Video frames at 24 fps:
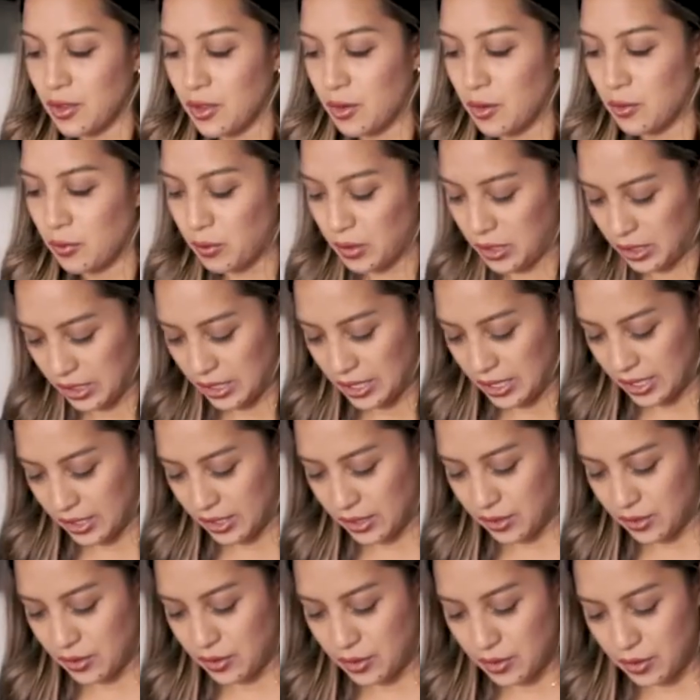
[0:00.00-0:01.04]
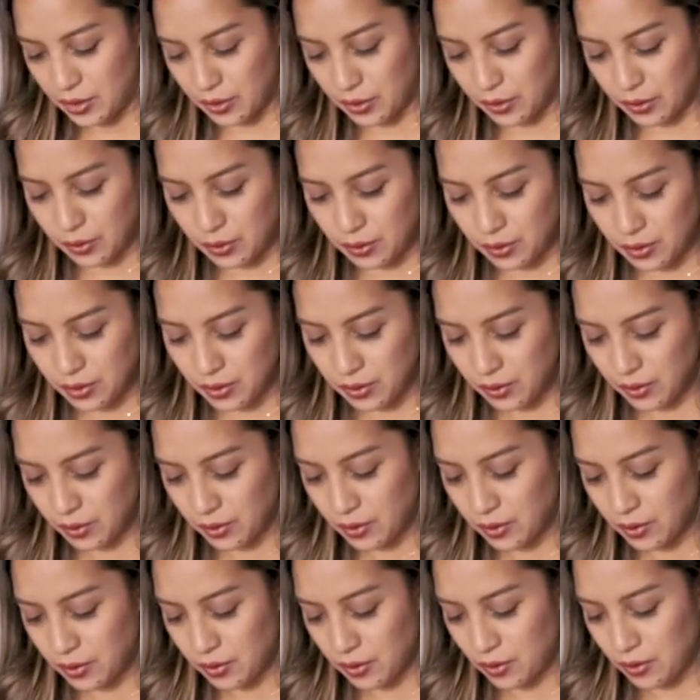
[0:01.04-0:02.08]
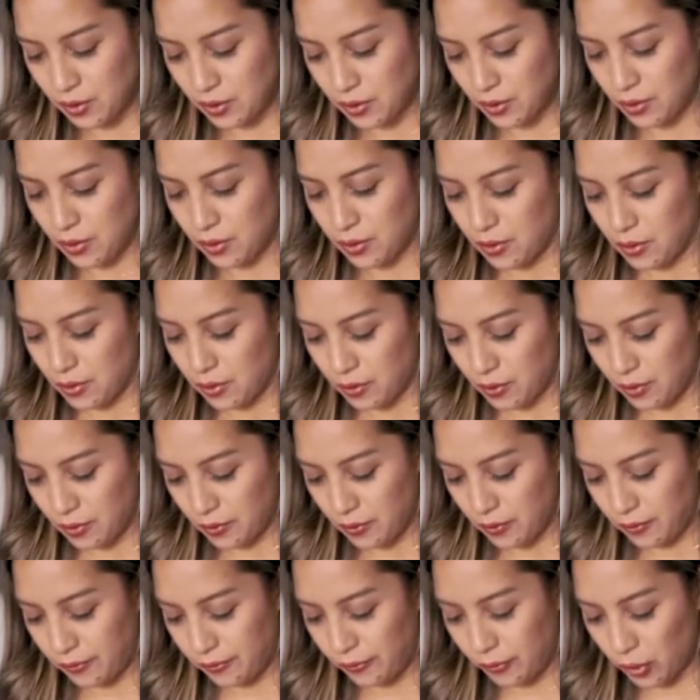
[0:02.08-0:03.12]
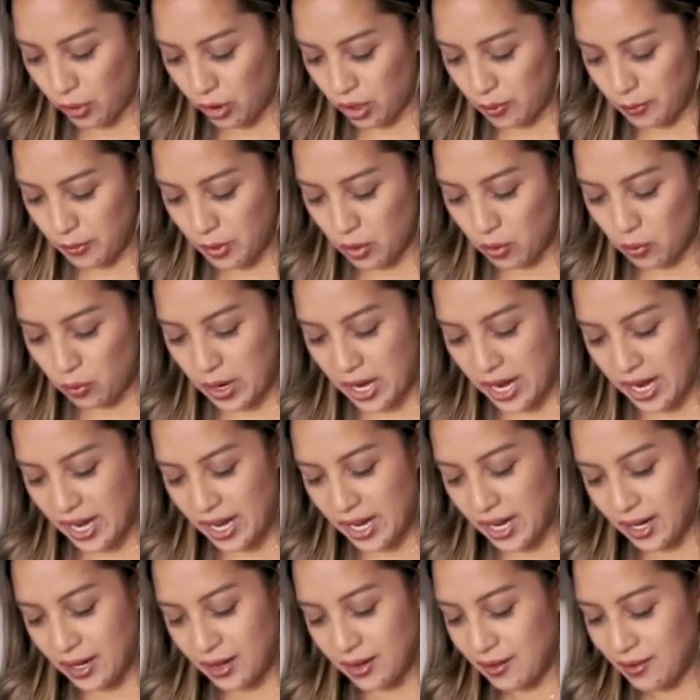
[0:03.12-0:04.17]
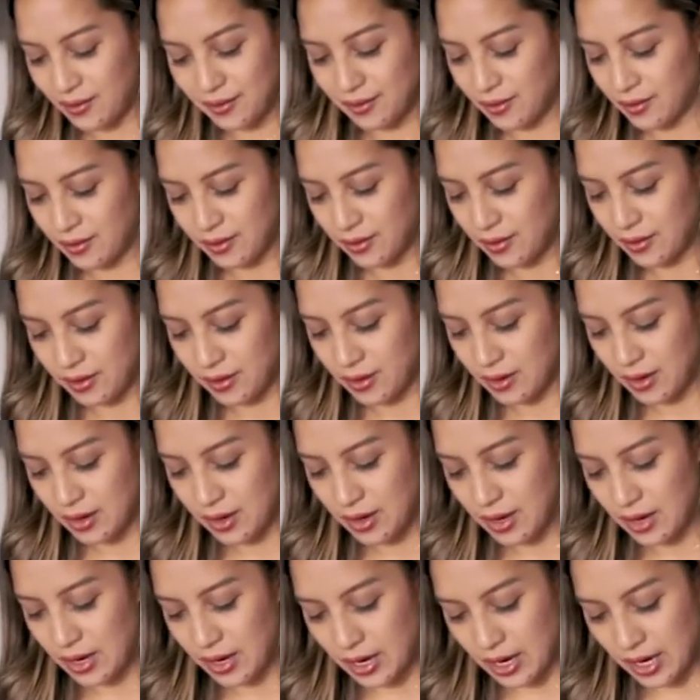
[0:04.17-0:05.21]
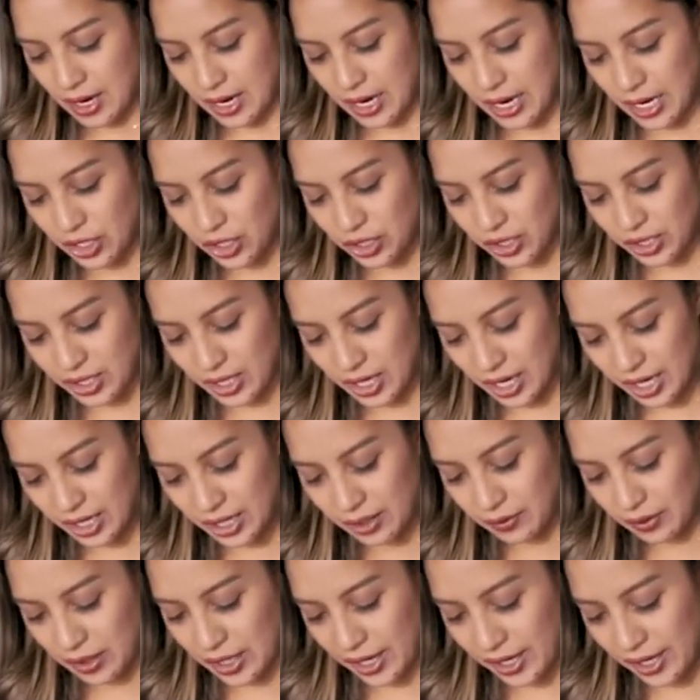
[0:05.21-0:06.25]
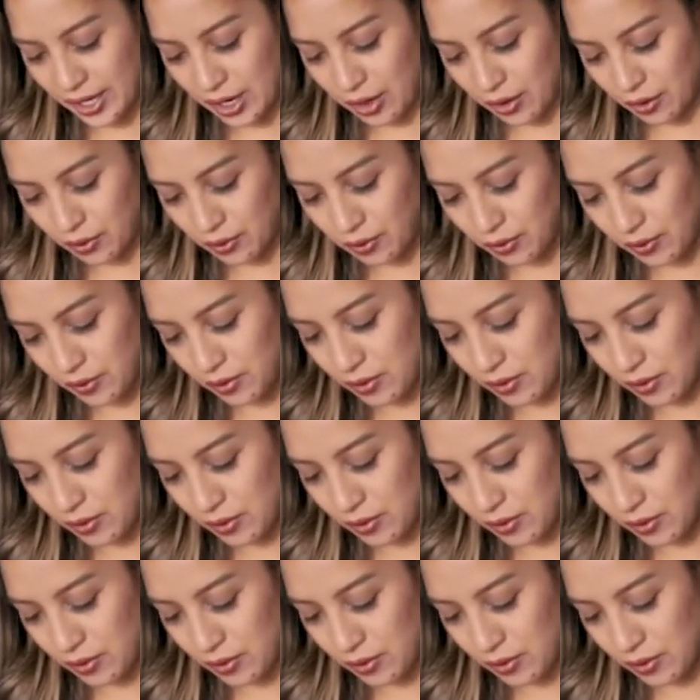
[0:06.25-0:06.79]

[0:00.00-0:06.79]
There really is no formal way. I just kind of like how